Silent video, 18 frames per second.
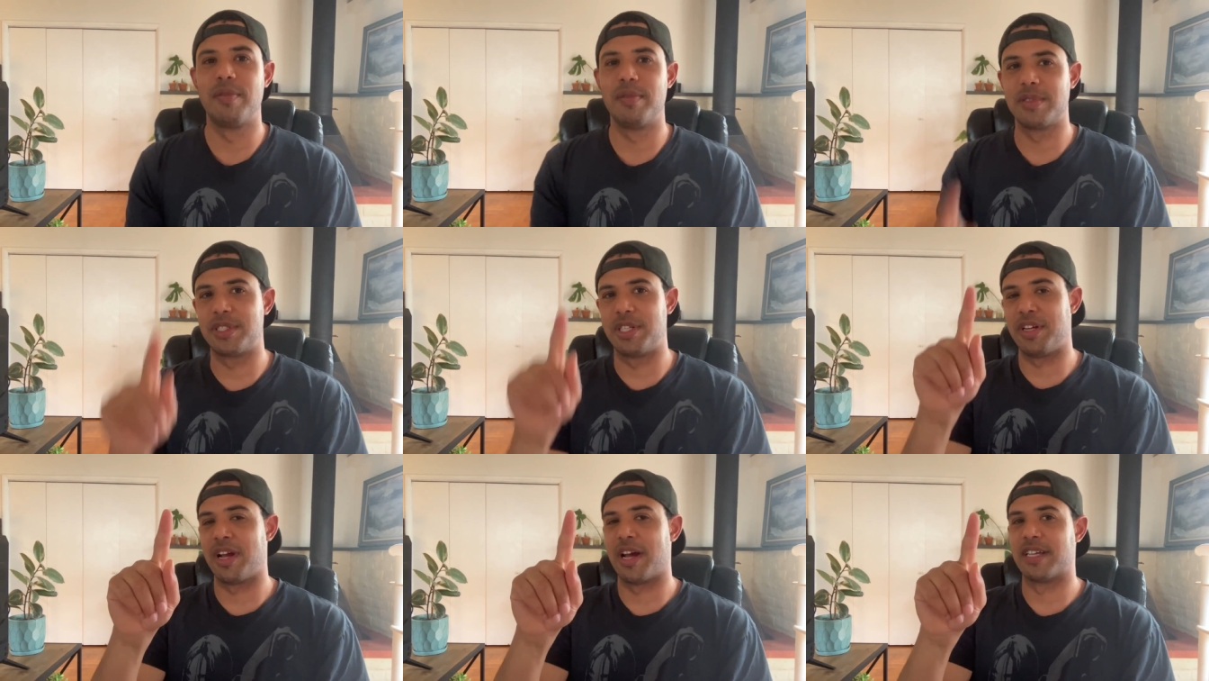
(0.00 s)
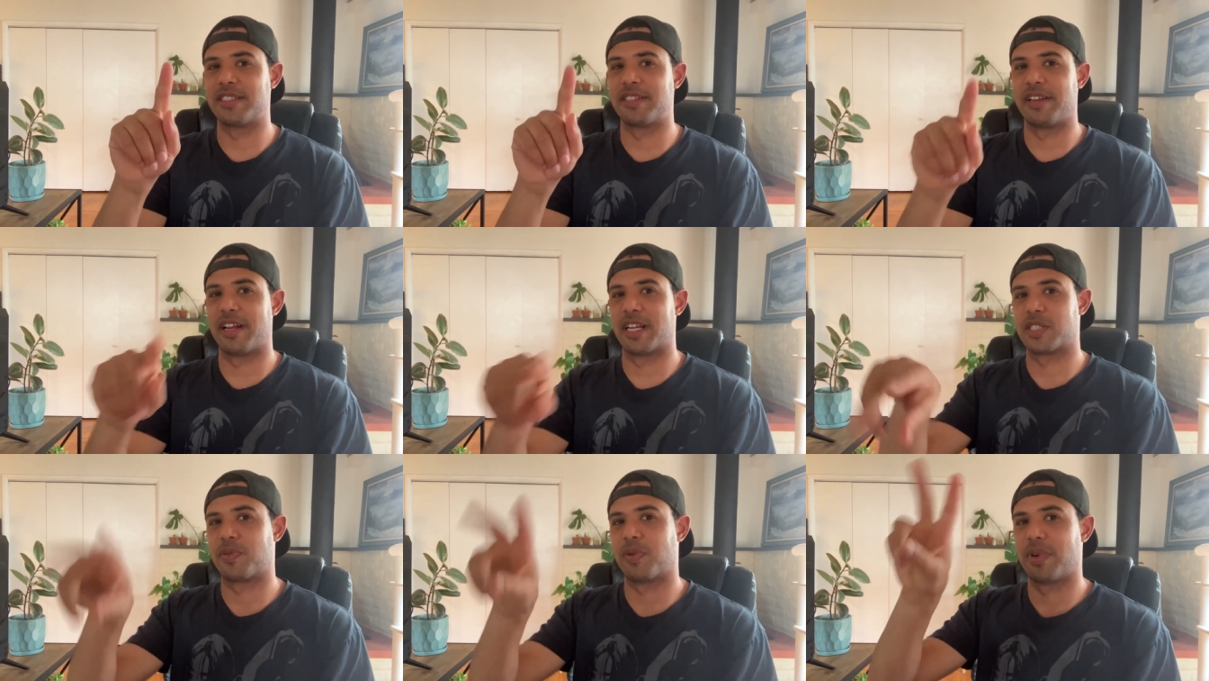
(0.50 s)
See you guys in the
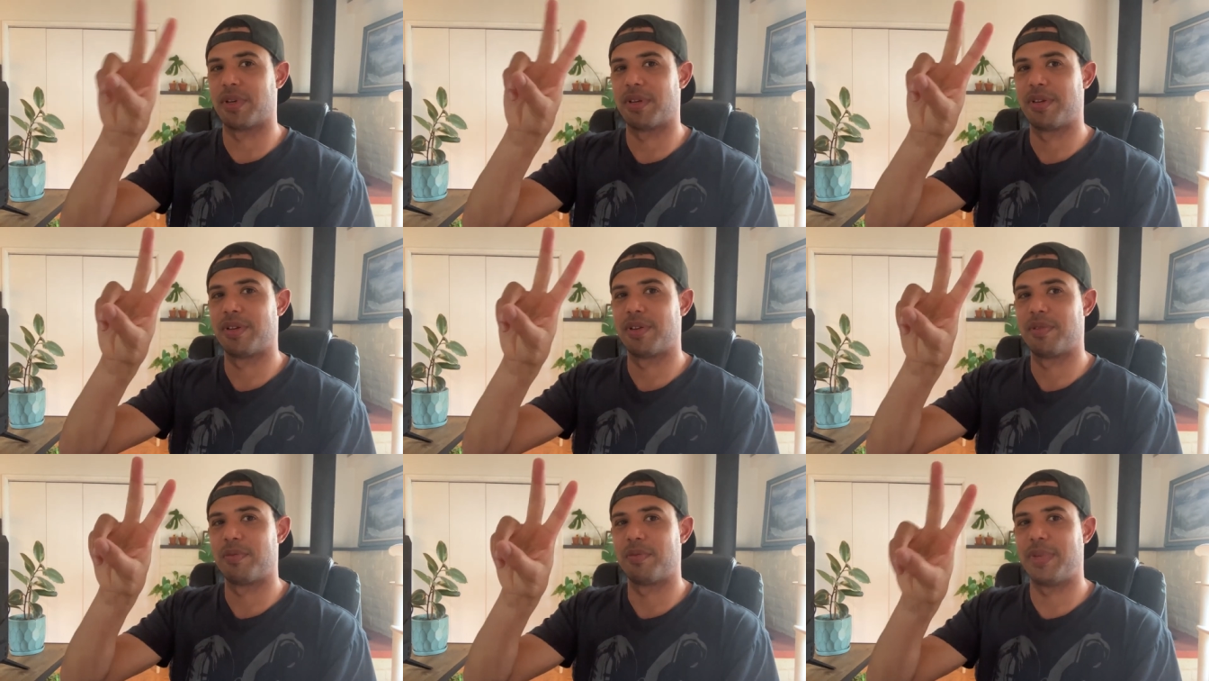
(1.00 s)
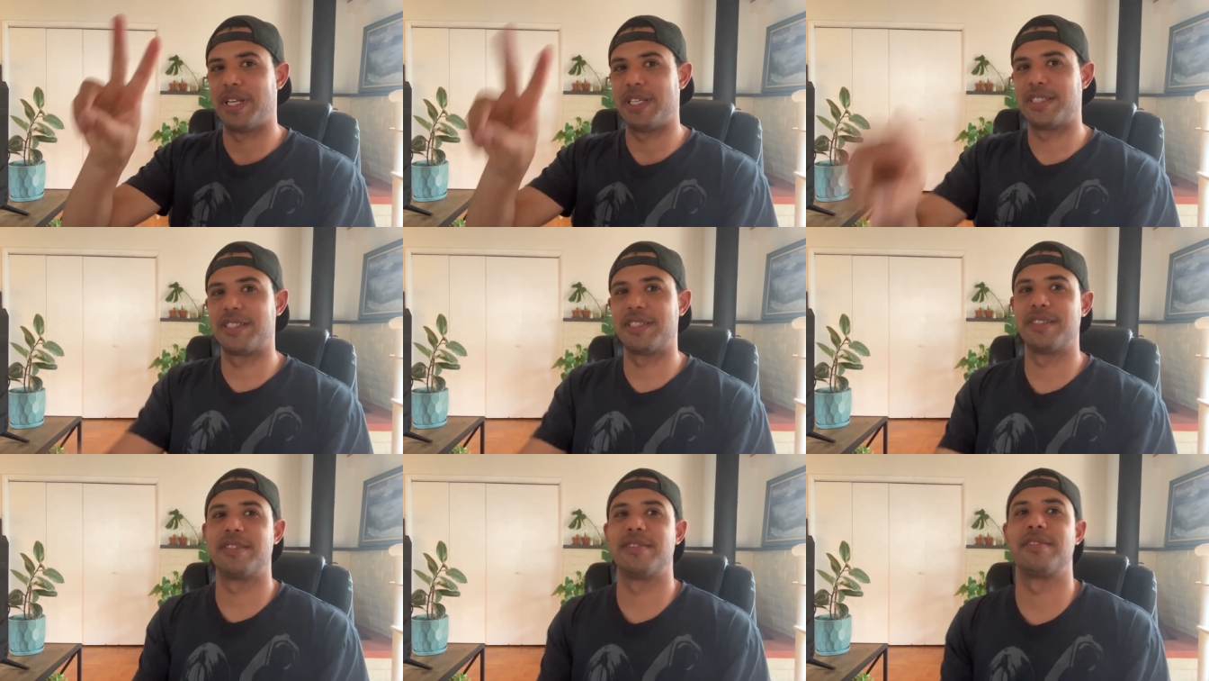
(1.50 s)
next one.
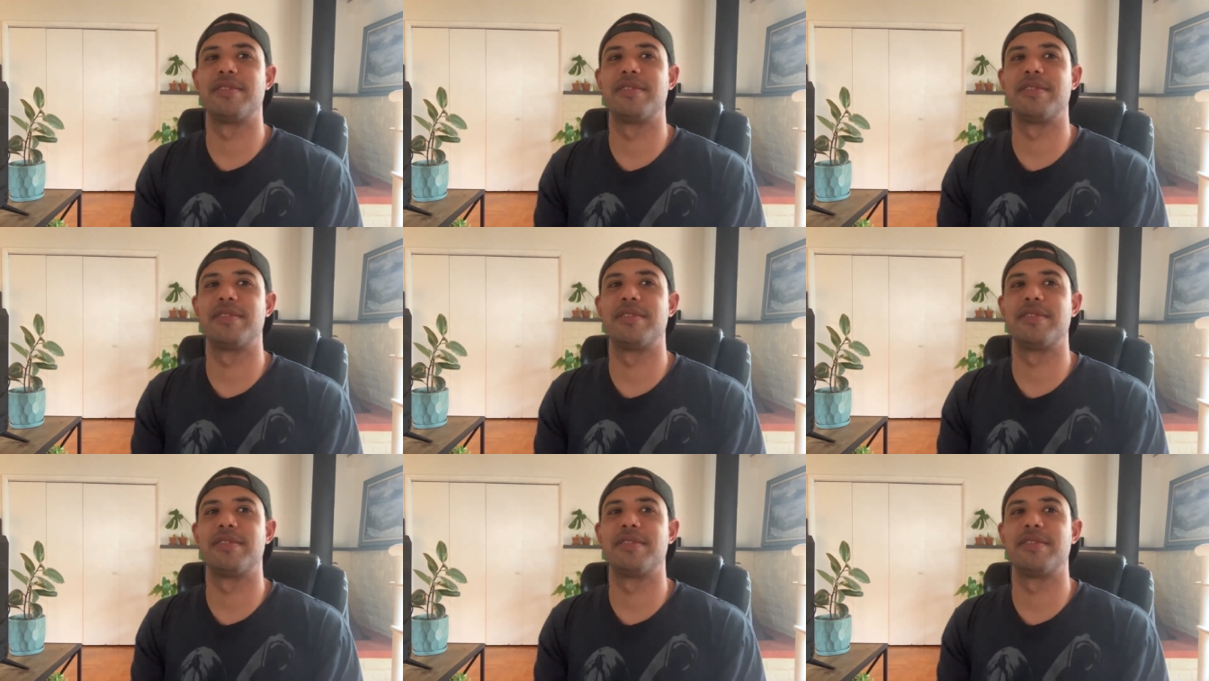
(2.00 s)
Peace.